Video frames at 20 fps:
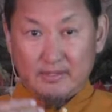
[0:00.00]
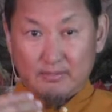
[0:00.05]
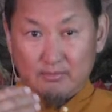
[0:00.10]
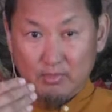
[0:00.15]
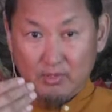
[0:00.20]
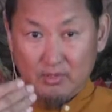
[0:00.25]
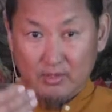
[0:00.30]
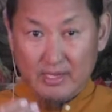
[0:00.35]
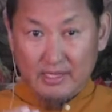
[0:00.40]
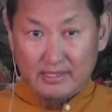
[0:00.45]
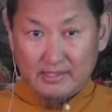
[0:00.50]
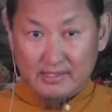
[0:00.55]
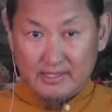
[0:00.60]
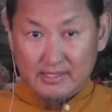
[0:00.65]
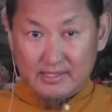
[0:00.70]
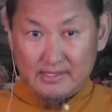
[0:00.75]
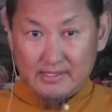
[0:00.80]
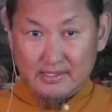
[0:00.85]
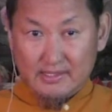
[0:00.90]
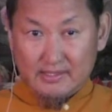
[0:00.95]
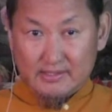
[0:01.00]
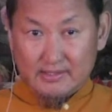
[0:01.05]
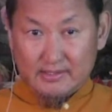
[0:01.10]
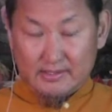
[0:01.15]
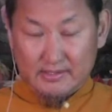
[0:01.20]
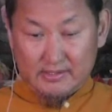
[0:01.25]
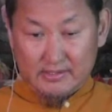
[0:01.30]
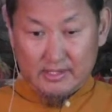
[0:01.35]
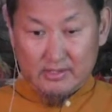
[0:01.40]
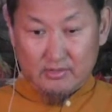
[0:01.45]
more like this
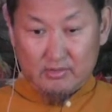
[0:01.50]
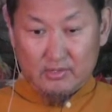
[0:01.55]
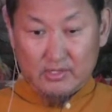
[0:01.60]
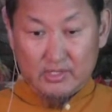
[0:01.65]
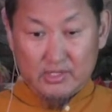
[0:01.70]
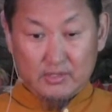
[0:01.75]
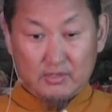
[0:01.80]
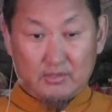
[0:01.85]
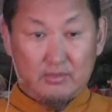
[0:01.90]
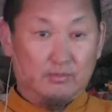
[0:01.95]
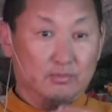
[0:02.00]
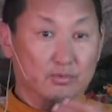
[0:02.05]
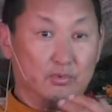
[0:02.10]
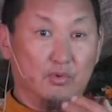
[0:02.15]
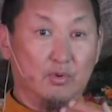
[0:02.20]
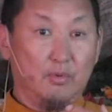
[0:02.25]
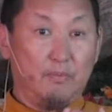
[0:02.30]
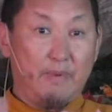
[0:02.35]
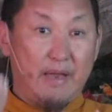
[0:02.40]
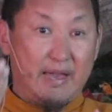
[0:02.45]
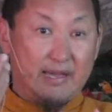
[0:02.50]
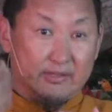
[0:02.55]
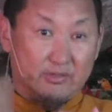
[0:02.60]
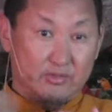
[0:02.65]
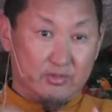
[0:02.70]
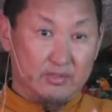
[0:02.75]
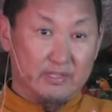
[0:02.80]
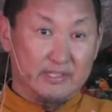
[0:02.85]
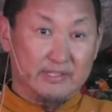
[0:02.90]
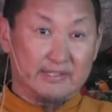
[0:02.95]
education. We'll go back
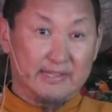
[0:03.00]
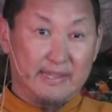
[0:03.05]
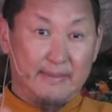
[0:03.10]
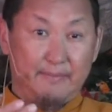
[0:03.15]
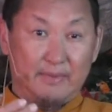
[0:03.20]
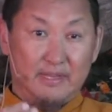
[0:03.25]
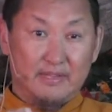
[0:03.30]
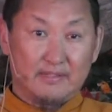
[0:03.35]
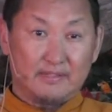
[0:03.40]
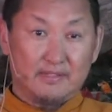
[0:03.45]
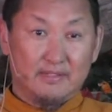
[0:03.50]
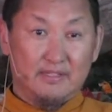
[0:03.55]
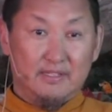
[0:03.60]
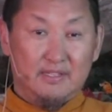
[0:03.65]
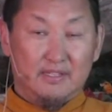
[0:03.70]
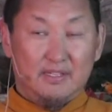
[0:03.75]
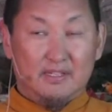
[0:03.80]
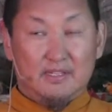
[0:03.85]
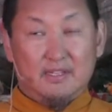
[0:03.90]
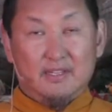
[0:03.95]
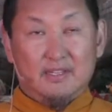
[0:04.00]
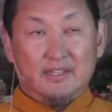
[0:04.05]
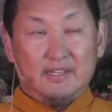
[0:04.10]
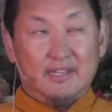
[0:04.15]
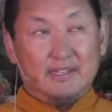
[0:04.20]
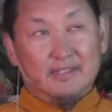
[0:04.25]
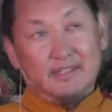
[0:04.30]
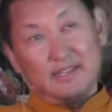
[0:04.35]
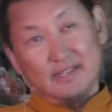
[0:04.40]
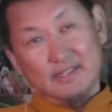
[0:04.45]
to the sameness.
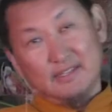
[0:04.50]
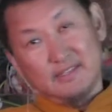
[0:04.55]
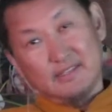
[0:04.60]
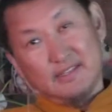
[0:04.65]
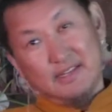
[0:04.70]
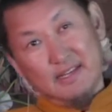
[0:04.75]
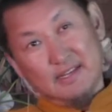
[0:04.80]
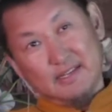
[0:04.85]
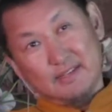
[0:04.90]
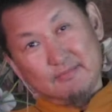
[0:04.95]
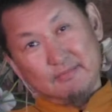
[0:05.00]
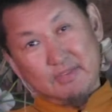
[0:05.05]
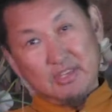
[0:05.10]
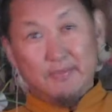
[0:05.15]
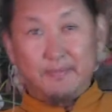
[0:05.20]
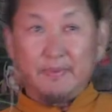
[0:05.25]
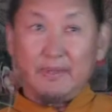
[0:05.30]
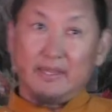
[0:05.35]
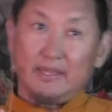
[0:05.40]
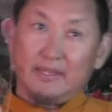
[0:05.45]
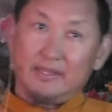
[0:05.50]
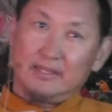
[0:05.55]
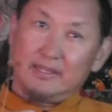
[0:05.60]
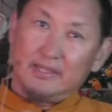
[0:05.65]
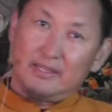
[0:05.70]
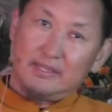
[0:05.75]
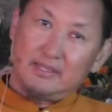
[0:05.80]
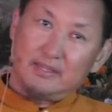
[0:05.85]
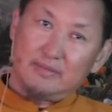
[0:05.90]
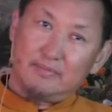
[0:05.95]
And then it's like maybe in the
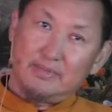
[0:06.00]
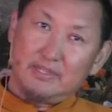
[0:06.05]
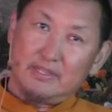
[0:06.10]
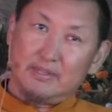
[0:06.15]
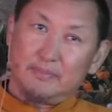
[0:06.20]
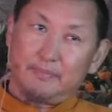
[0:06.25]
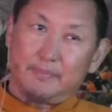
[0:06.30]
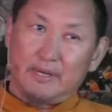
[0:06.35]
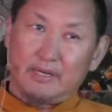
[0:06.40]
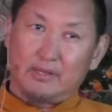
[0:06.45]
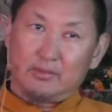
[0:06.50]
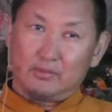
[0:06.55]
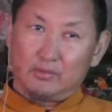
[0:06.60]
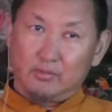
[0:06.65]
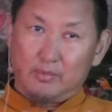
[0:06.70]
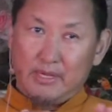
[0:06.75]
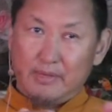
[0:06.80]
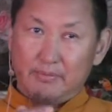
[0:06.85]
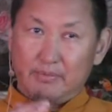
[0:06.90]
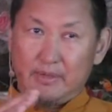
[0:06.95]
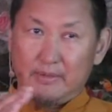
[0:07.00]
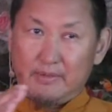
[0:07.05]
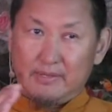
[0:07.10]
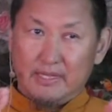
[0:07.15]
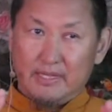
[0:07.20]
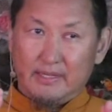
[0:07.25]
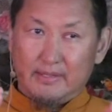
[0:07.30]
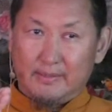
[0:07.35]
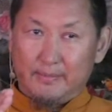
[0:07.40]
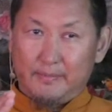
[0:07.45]
intermediate part, when we
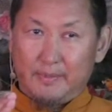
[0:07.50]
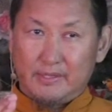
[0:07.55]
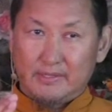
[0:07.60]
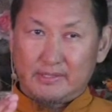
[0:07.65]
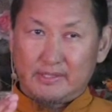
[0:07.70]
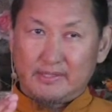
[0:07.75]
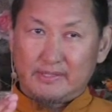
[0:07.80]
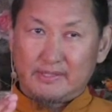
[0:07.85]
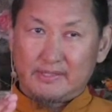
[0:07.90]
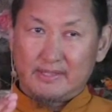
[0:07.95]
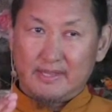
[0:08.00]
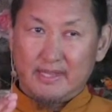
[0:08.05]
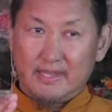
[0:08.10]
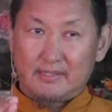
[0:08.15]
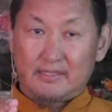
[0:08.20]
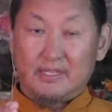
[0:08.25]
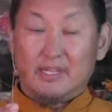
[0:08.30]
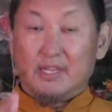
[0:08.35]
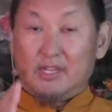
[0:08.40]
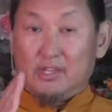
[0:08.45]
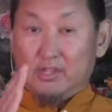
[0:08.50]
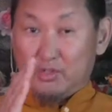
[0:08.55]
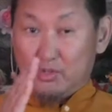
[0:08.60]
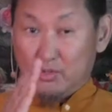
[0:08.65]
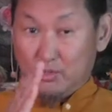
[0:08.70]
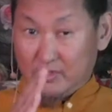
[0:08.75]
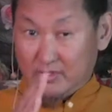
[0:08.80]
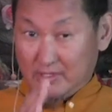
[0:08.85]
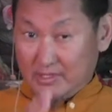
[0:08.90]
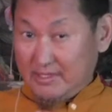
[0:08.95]
did the process that
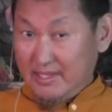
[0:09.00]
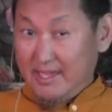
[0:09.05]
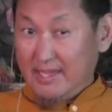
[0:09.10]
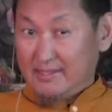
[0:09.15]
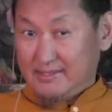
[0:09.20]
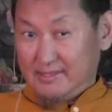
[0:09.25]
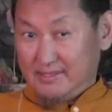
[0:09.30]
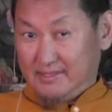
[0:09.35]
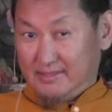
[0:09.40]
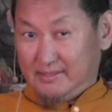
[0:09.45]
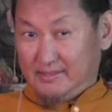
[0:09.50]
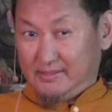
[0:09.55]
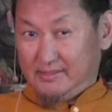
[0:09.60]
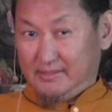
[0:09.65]
you studied